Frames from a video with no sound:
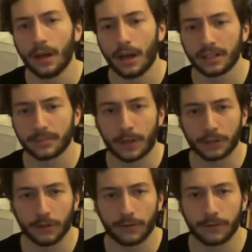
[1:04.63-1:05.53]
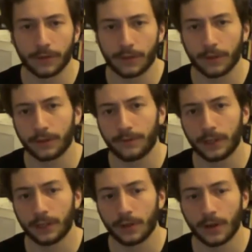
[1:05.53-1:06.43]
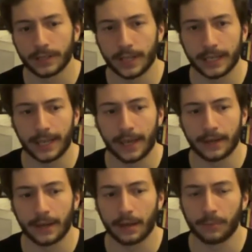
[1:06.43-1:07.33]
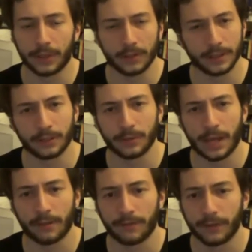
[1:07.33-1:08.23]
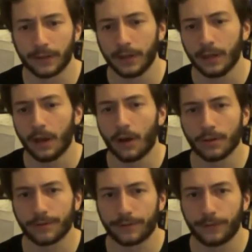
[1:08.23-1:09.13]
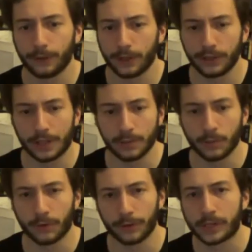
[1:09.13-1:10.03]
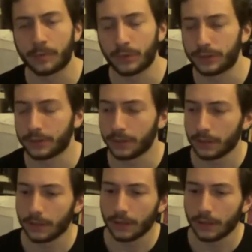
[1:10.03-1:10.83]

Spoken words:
as much of the third video as I can, because I don't have all the footage anymore for some reason.